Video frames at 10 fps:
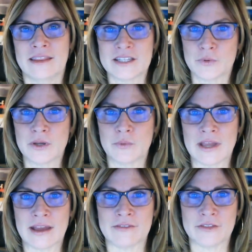This week
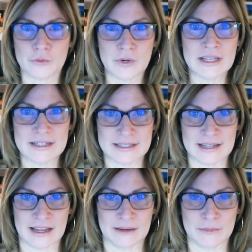we have three
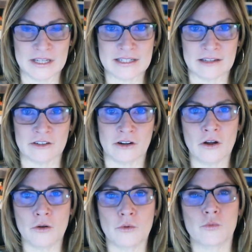assignments and they're
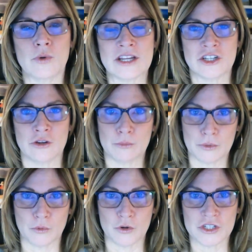all ratio and
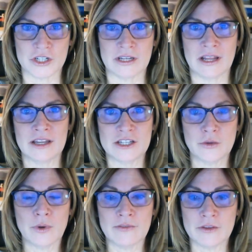proportion.
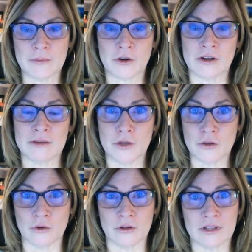Two of them are in
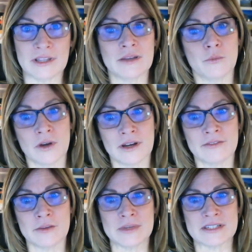Moodle and then one
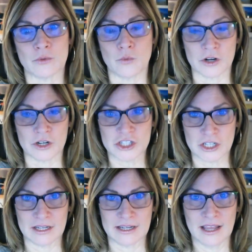of them is a
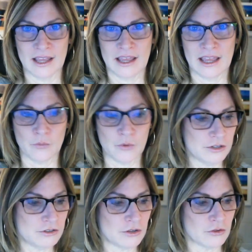worksheet. And when
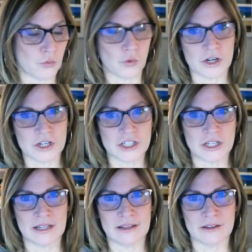you do the
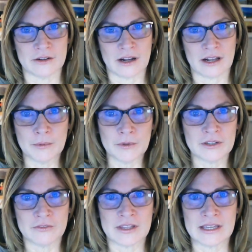worksheet, there are a couple
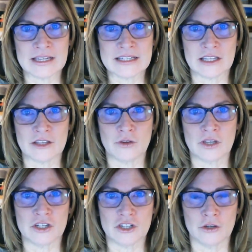different things that you
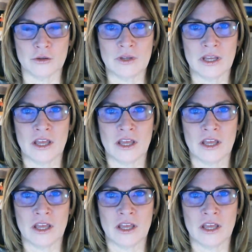can do.